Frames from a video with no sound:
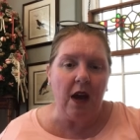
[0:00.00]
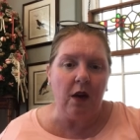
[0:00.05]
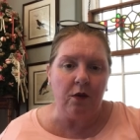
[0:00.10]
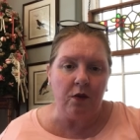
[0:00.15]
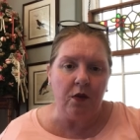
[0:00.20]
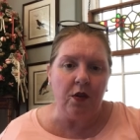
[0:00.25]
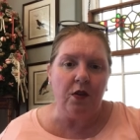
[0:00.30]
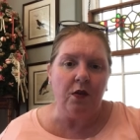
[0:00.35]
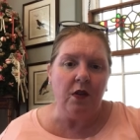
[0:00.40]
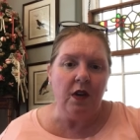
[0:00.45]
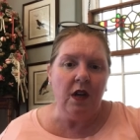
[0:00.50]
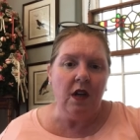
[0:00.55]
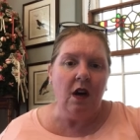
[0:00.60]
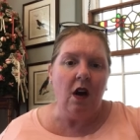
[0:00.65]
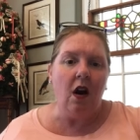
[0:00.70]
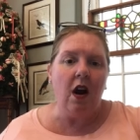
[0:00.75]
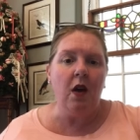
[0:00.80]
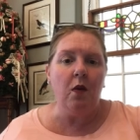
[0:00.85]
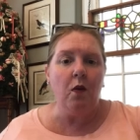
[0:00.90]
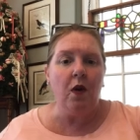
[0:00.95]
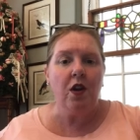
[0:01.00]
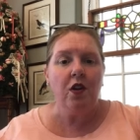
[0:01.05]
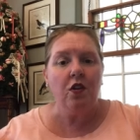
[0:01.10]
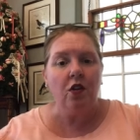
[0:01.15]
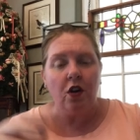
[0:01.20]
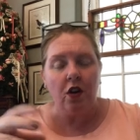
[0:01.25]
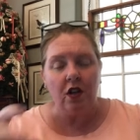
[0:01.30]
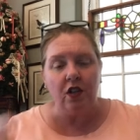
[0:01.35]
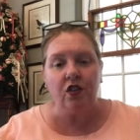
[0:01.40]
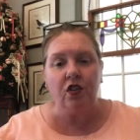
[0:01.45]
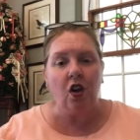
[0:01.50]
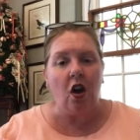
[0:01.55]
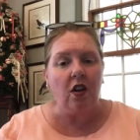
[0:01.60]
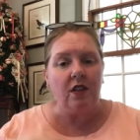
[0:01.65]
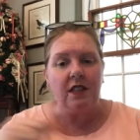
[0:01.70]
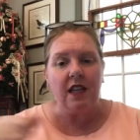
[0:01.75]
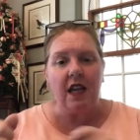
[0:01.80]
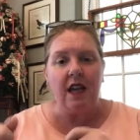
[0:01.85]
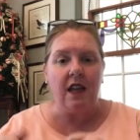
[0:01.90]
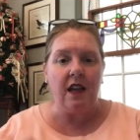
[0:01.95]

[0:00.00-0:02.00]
roux. All right, where you're going to saute.